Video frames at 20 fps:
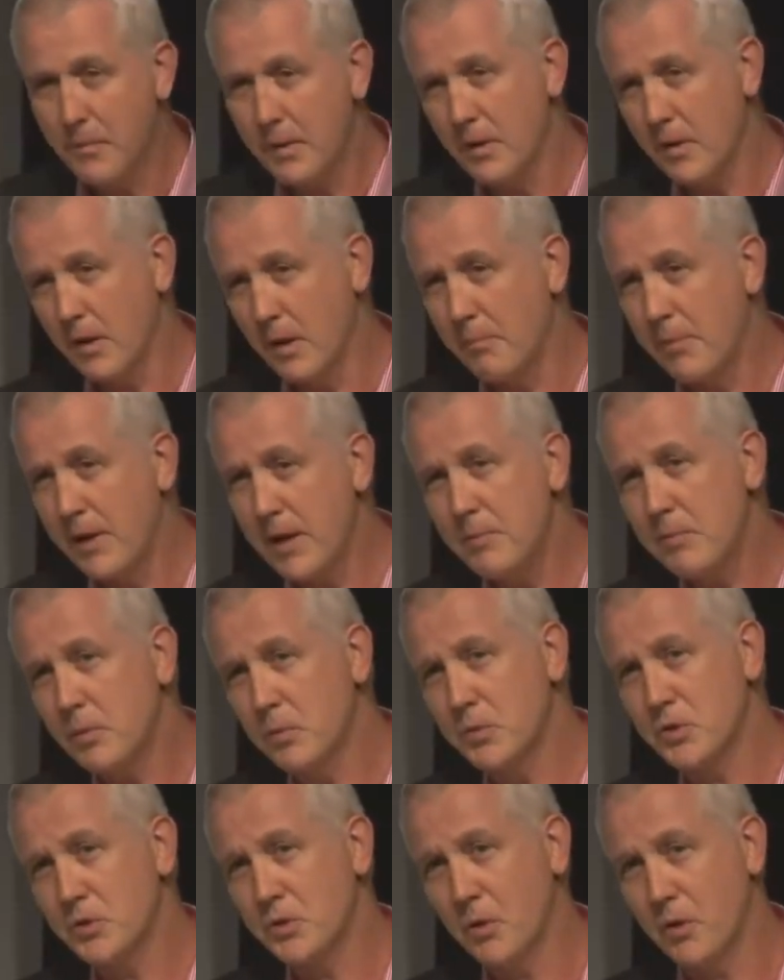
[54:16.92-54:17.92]
a people
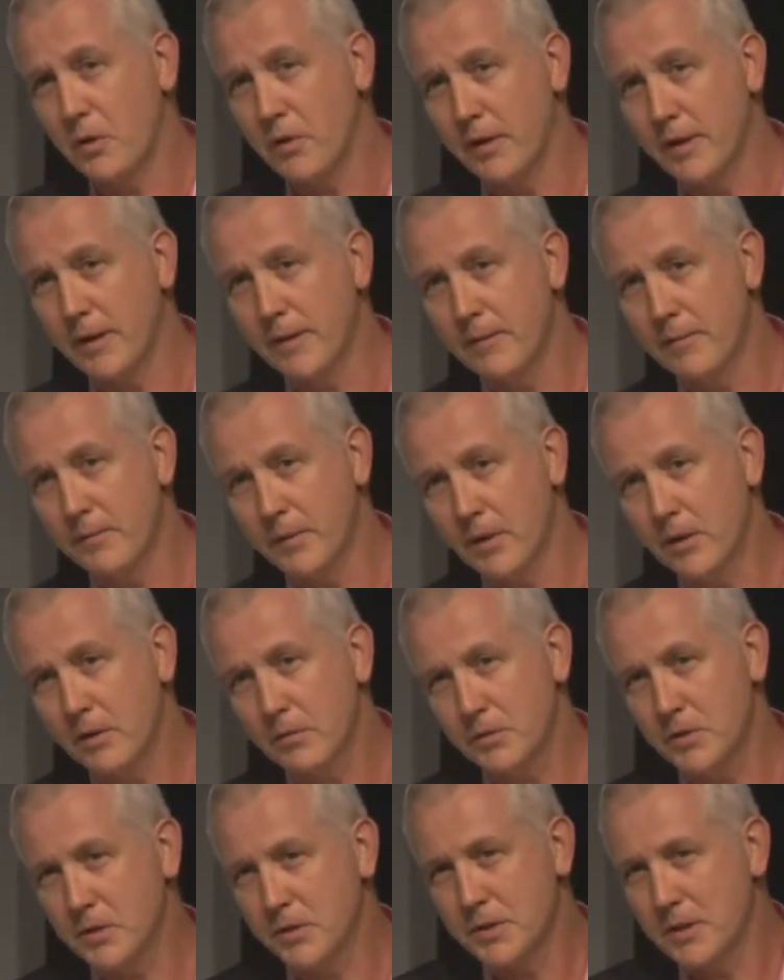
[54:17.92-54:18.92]
story. We're not
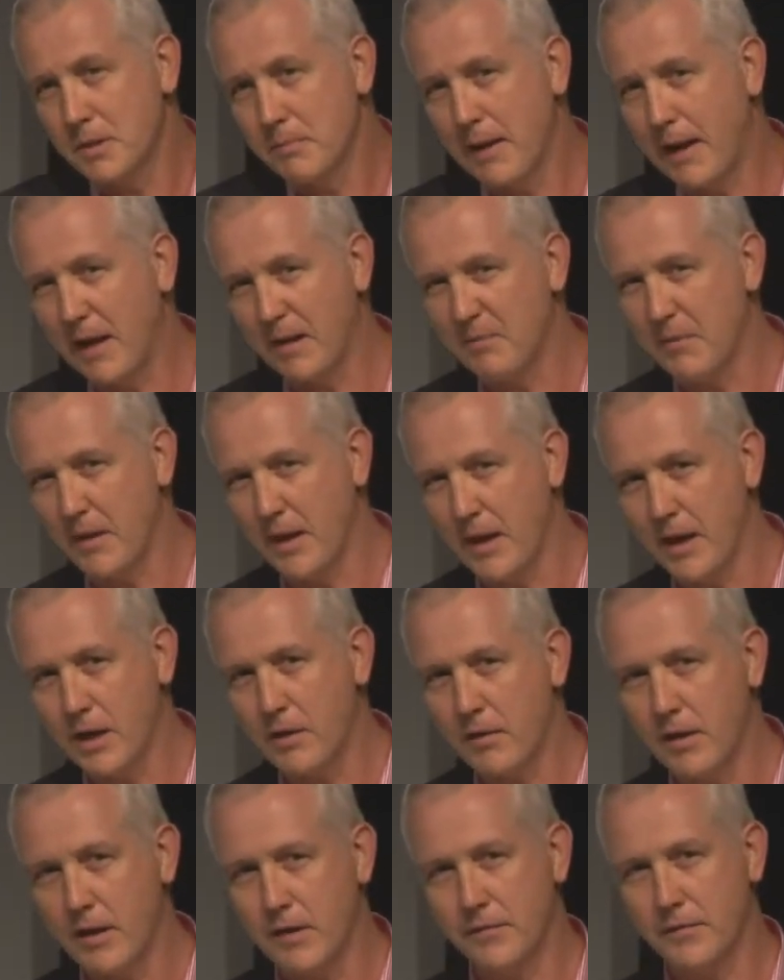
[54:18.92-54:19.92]
just about
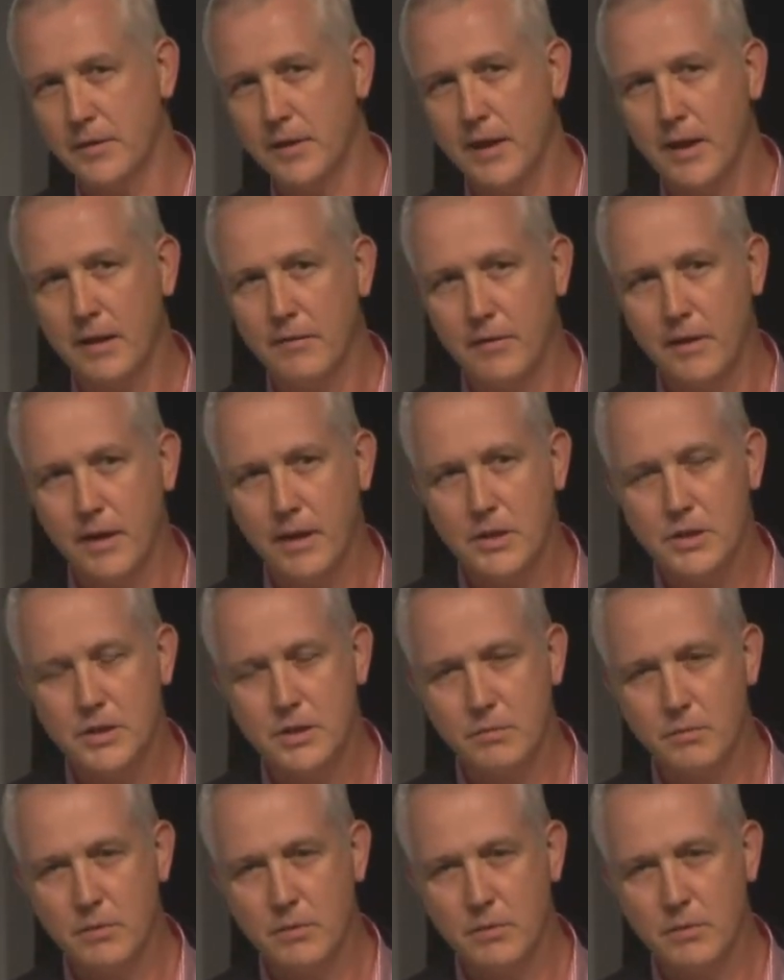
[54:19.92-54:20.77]
aircraft and aviation.